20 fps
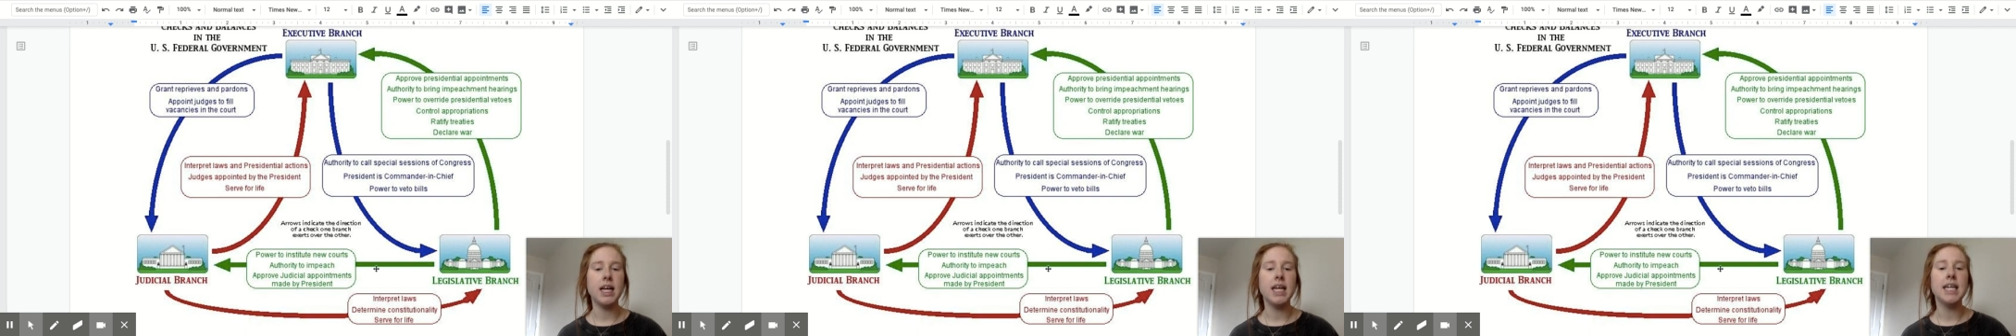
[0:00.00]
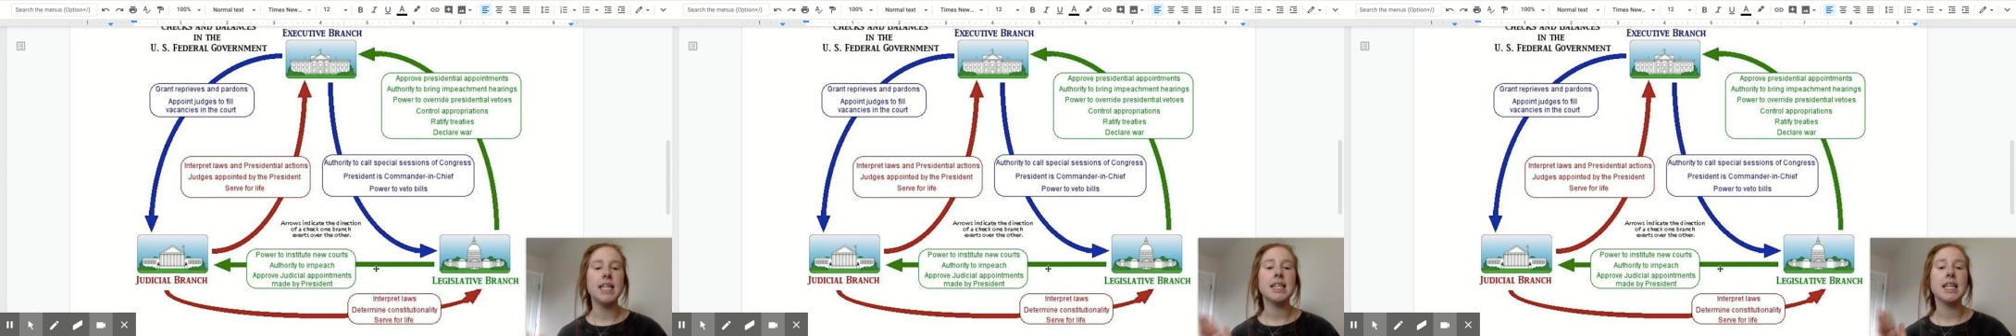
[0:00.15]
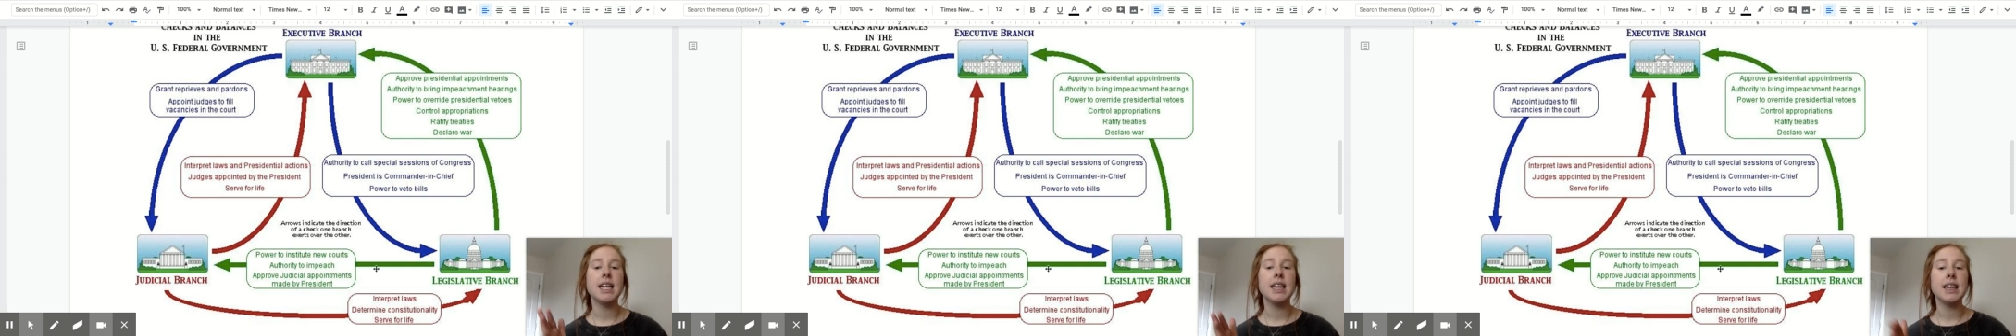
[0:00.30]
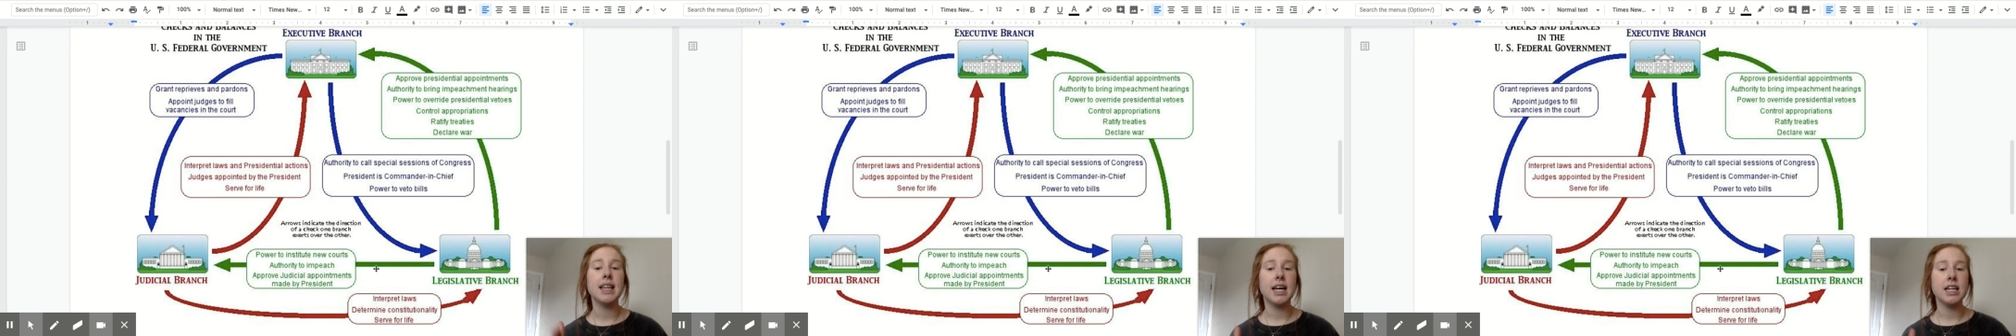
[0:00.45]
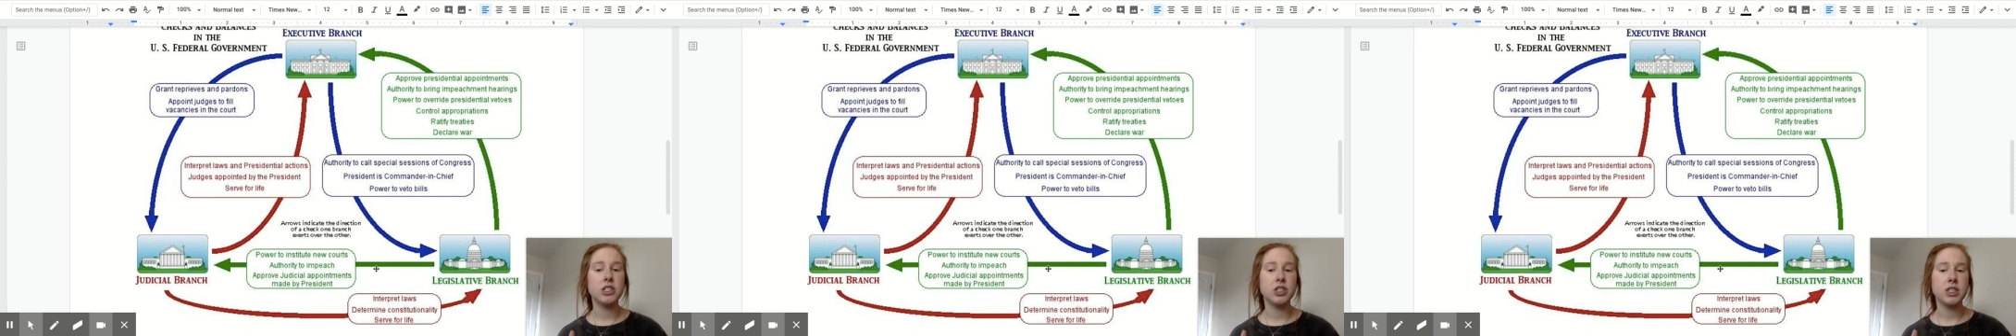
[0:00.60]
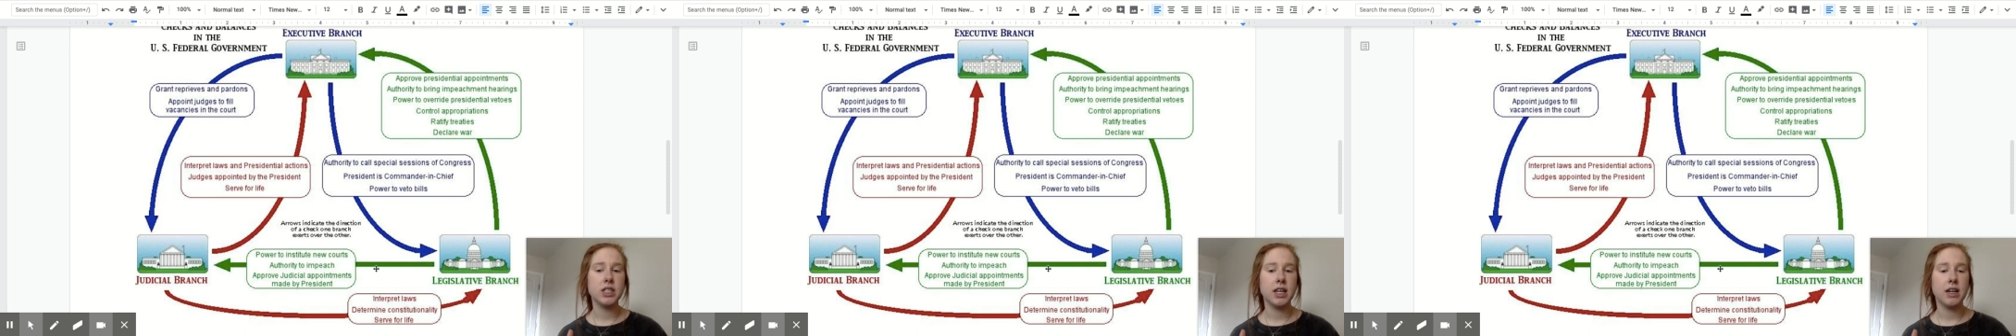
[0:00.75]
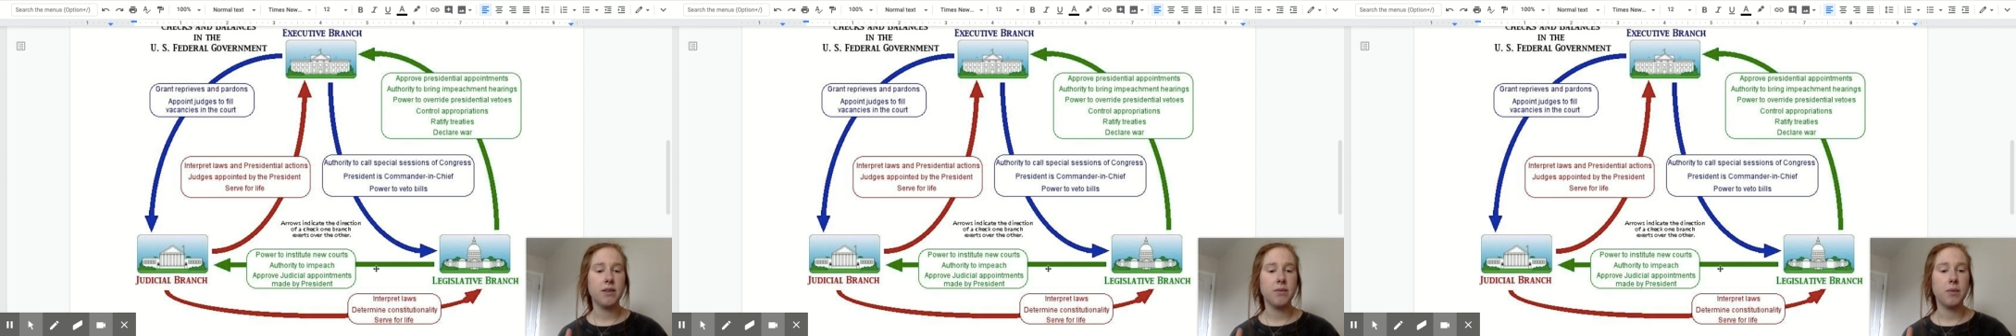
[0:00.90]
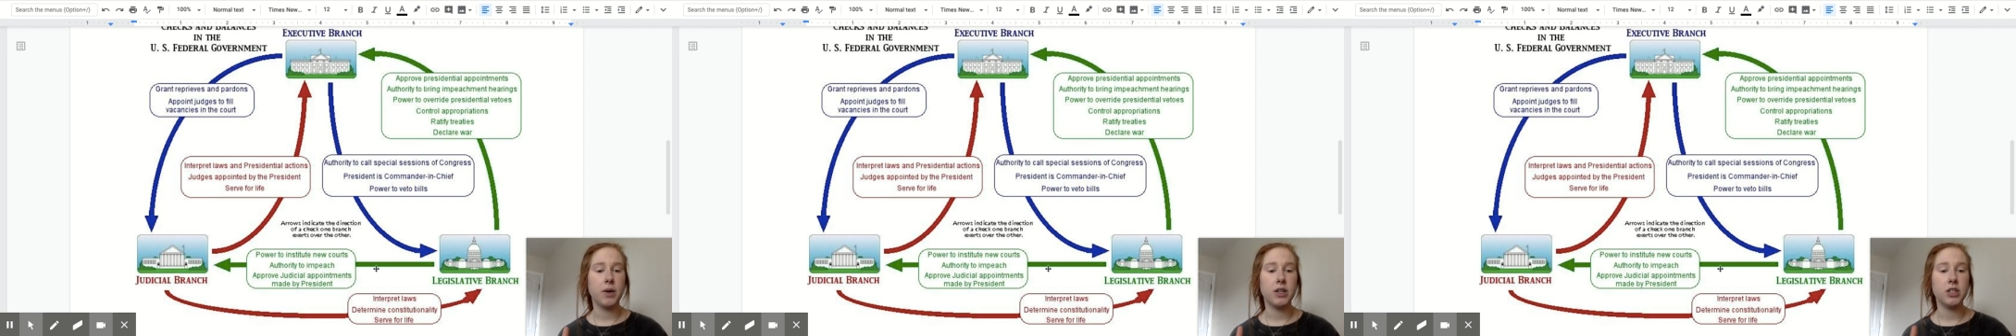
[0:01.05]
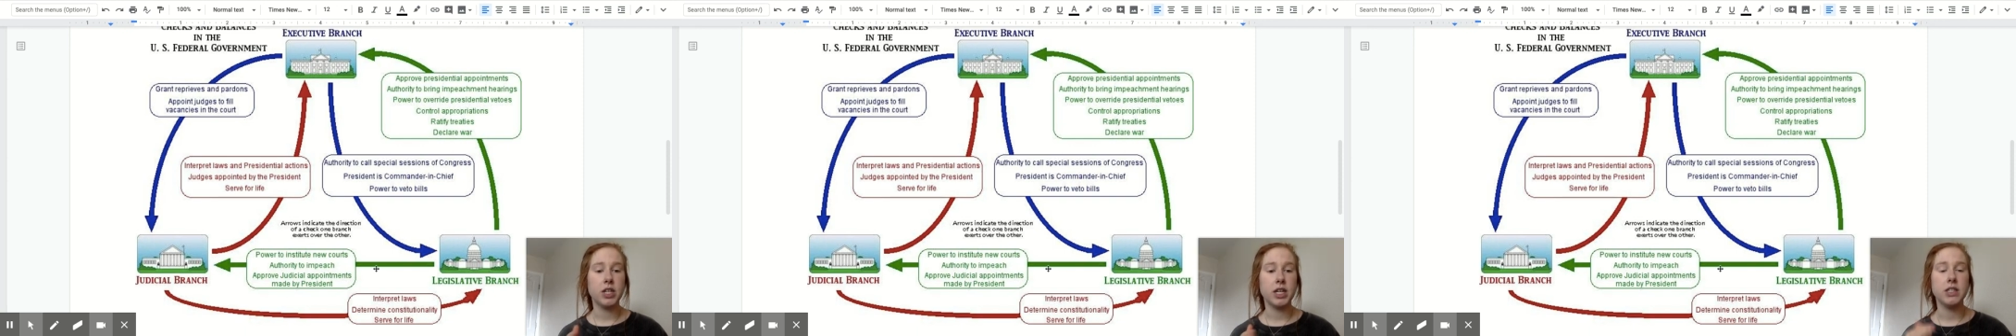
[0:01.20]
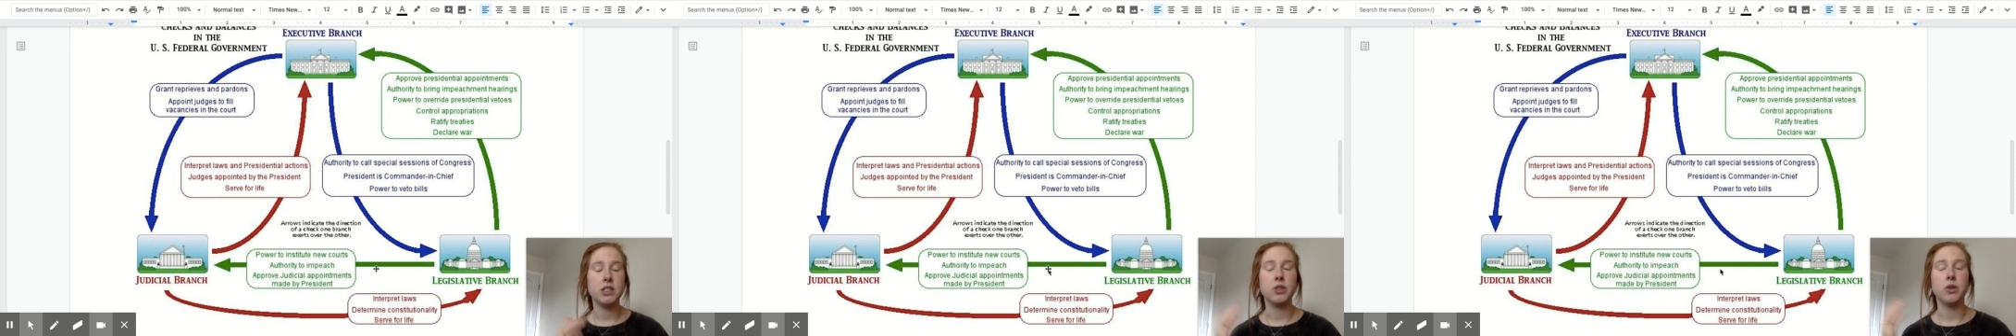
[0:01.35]
the legislative branch
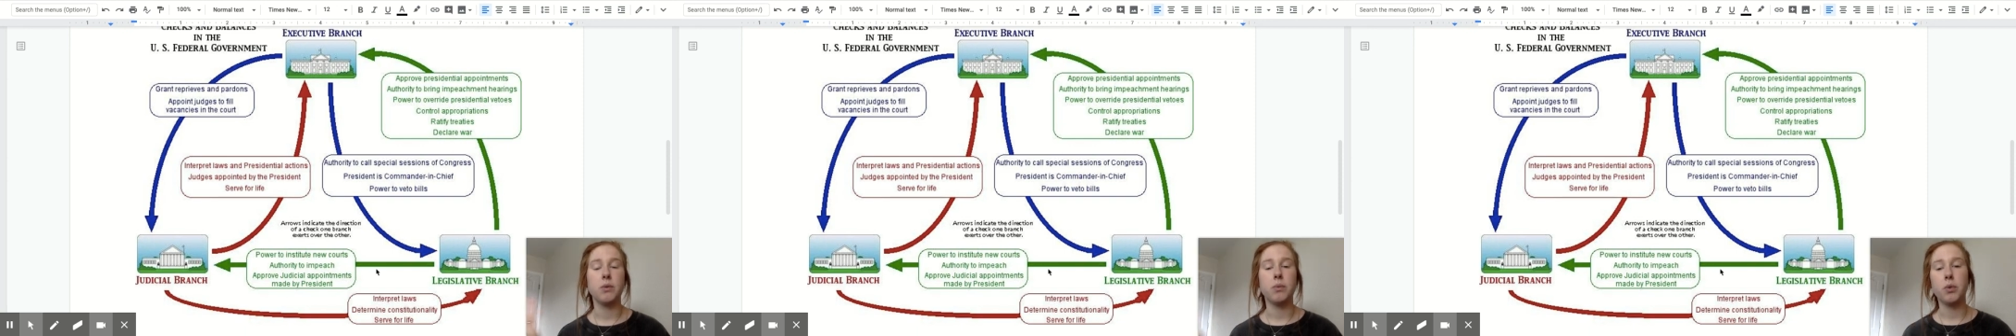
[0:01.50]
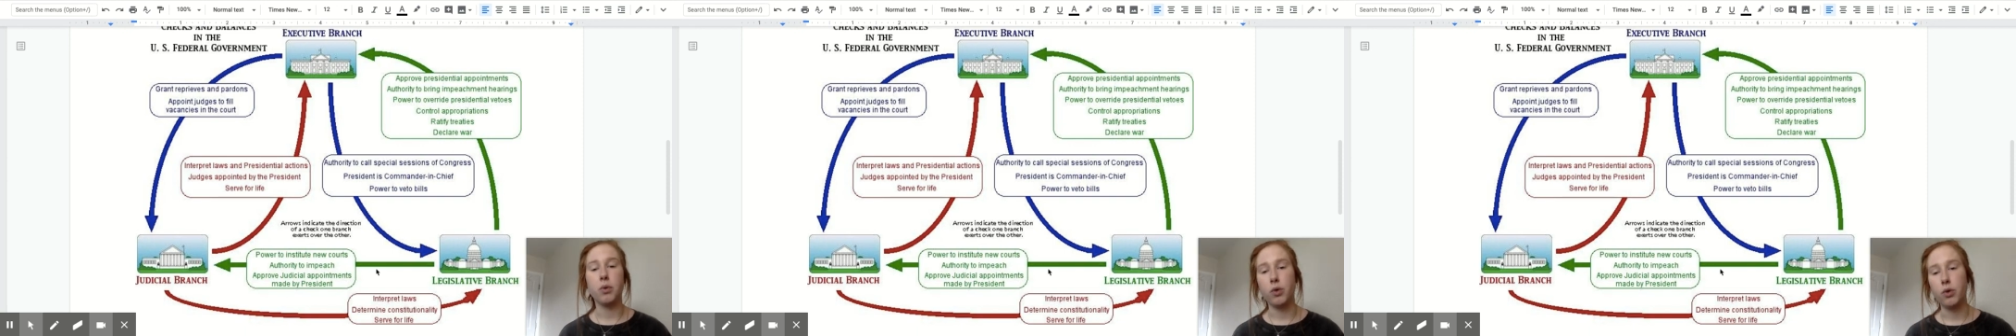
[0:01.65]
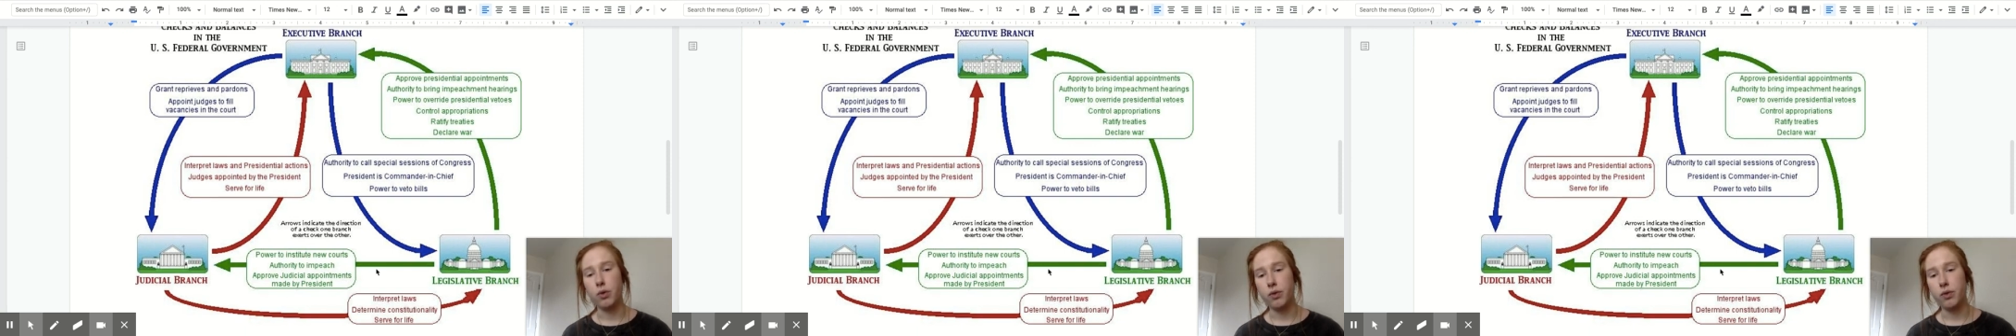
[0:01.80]
has to approve